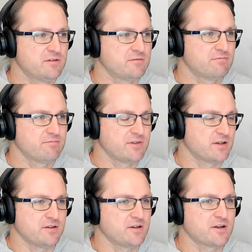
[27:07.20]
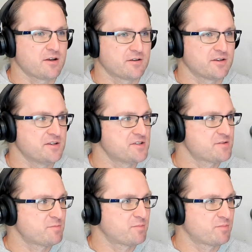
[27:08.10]
do you? You go to
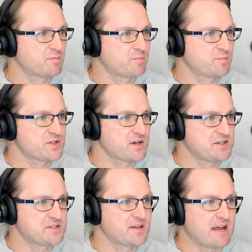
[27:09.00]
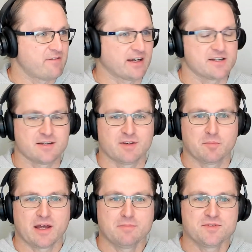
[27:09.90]
these sites that have
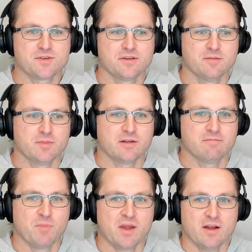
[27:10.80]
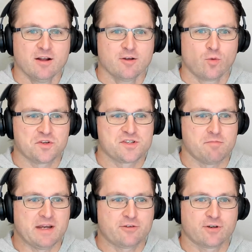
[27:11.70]
academic papers on them, and what's
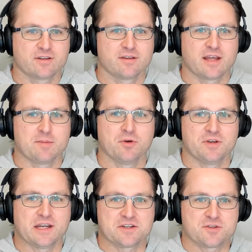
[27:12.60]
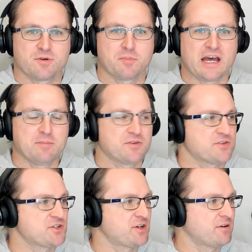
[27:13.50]
the metric that they put next to a paper
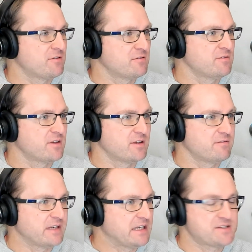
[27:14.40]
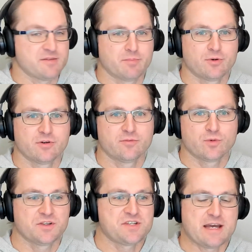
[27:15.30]
to show that it's important?
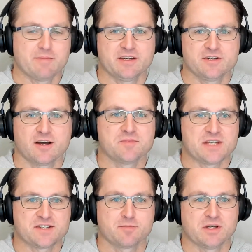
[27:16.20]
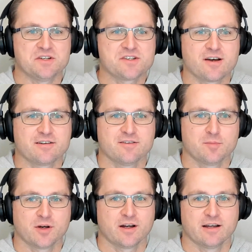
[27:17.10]
Well, it's how many times has it been
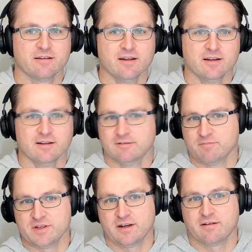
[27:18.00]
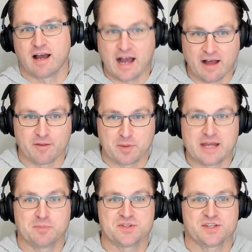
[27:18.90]
cited by other
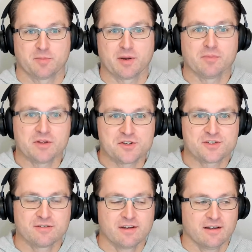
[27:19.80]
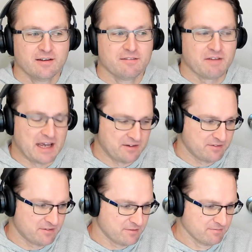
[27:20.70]
papers that are published.
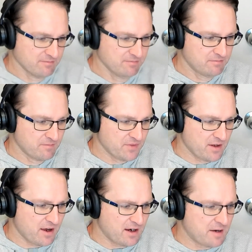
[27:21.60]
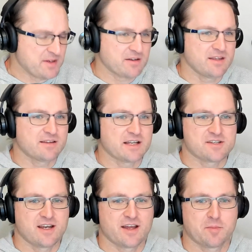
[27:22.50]
And I mean, I think
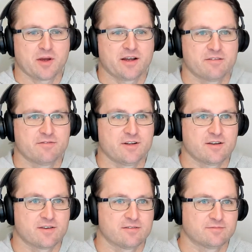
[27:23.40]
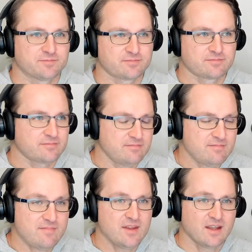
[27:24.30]
that's the other part of the
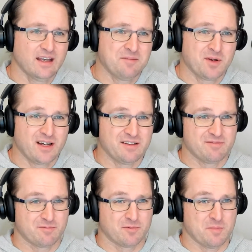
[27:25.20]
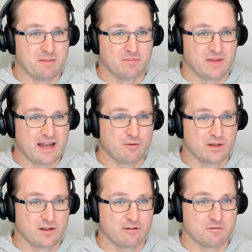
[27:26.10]
and my remember how
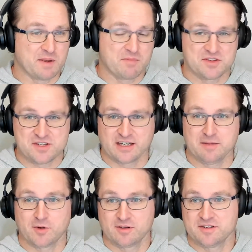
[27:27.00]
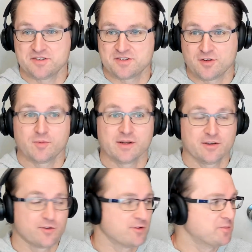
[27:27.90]
well I remember the Secchi model is not
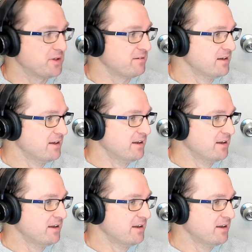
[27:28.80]
well at all, but